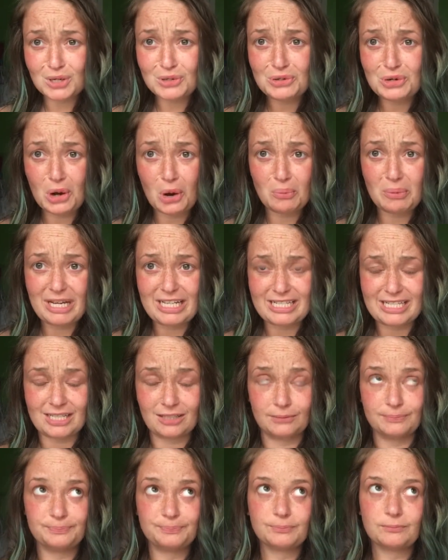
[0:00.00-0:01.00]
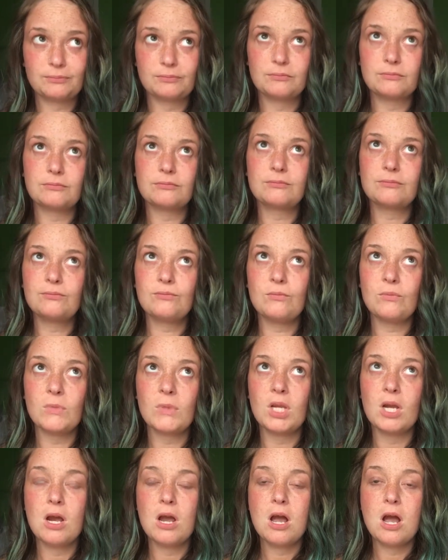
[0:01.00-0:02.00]
No big deal.
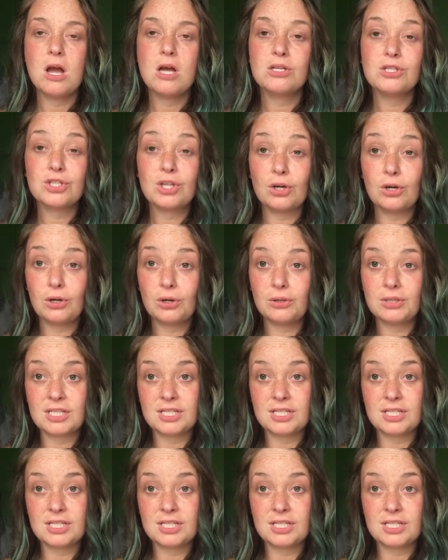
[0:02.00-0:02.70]
So